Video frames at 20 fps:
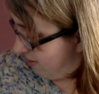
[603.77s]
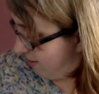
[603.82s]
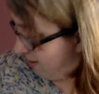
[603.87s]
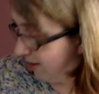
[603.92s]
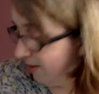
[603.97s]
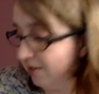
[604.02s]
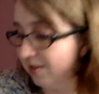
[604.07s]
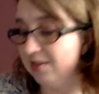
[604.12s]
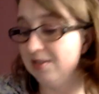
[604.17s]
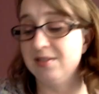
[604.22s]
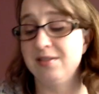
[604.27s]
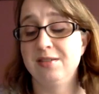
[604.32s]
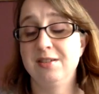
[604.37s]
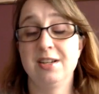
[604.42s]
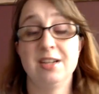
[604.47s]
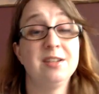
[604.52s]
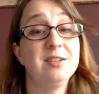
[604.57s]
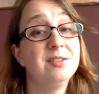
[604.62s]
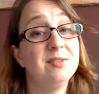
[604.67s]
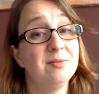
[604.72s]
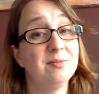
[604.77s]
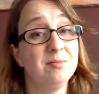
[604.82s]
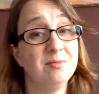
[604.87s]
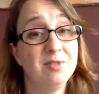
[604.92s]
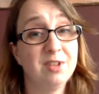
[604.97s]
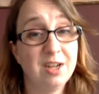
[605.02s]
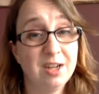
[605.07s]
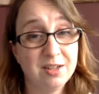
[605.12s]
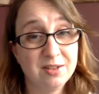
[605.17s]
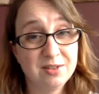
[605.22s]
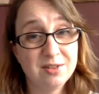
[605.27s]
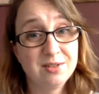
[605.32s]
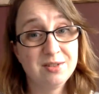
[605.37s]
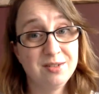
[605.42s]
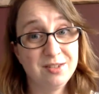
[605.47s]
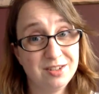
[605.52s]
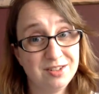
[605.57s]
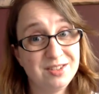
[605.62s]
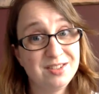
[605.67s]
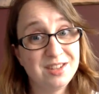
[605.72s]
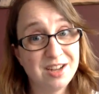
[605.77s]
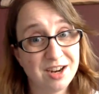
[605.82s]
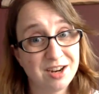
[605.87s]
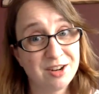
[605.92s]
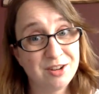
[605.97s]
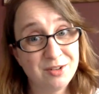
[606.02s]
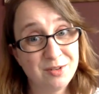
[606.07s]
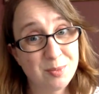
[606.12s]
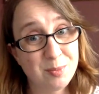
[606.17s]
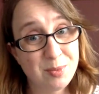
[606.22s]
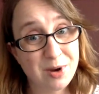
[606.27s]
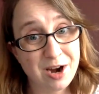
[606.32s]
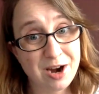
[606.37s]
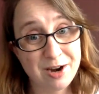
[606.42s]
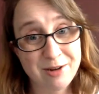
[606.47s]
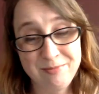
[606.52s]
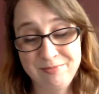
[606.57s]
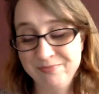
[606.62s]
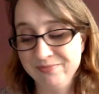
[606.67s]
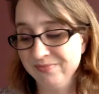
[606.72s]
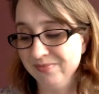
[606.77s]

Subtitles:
is this, that's the second pair.